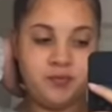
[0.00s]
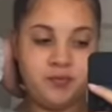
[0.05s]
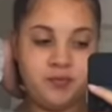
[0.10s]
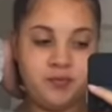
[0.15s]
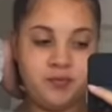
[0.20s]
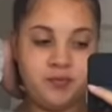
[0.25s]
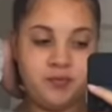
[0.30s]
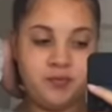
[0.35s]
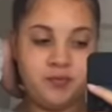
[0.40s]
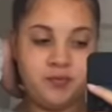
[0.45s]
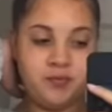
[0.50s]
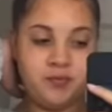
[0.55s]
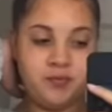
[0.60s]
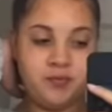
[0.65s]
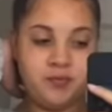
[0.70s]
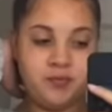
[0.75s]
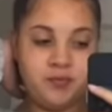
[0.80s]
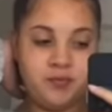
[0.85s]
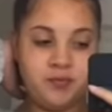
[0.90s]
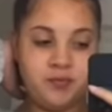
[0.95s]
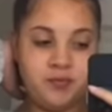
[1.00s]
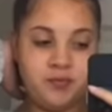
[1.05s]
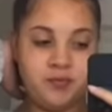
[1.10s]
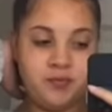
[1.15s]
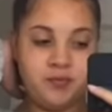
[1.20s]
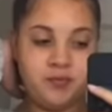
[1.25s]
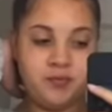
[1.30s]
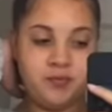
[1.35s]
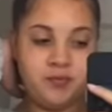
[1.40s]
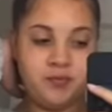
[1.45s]

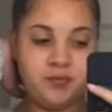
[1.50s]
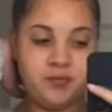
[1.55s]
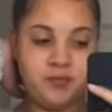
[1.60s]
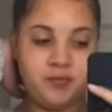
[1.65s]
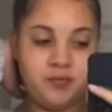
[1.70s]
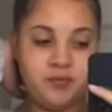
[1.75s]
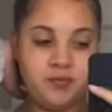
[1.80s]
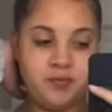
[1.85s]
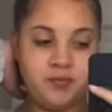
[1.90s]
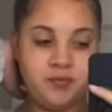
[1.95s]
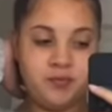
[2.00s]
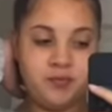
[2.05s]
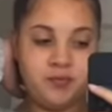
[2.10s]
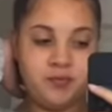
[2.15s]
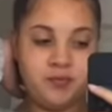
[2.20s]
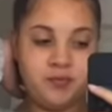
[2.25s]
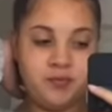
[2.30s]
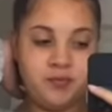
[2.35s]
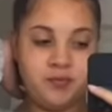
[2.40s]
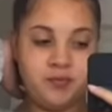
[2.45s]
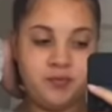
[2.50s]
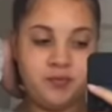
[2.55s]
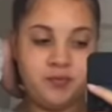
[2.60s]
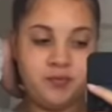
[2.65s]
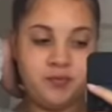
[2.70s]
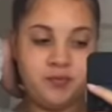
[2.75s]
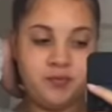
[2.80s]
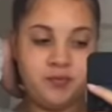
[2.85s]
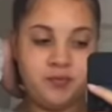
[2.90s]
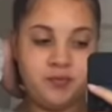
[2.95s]

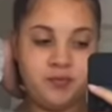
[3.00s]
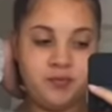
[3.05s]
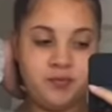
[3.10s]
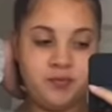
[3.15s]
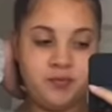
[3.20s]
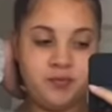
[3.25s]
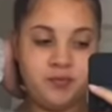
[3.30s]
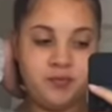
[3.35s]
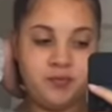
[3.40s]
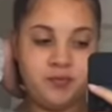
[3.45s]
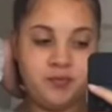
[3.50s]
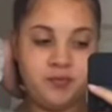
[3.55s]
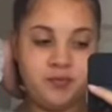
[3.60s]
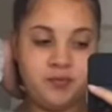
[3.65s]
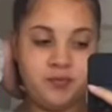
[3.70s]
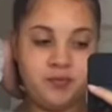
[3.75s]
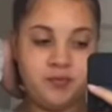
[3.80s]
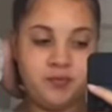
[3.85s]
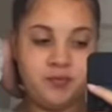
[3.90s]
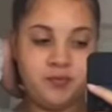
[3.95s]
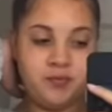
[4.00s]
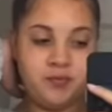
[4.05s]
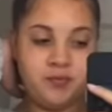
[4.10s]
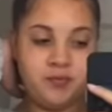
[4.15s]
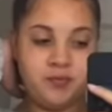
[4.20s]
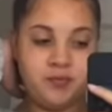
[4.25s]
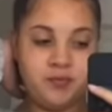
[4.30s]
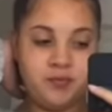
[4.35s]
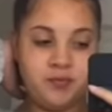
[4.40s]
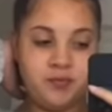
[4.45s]

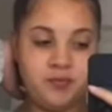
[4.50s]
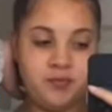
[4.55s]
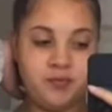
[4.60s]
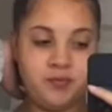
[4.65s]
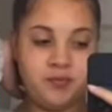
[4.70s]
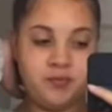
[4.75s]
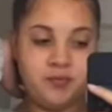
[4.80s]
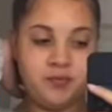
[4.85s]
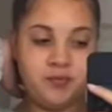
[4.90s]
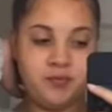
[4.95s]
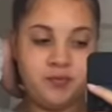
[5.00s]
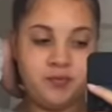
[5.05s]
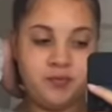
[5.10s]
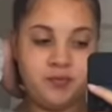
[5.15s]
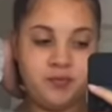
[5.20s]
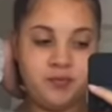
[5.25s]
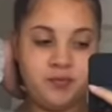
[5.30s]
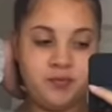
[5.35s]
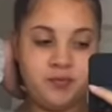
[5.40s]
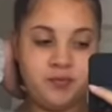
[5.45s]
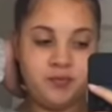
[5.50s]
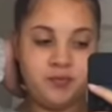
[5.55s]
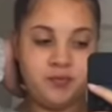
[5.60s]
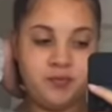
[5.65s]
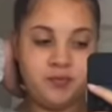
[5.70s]
The person shown says nothing.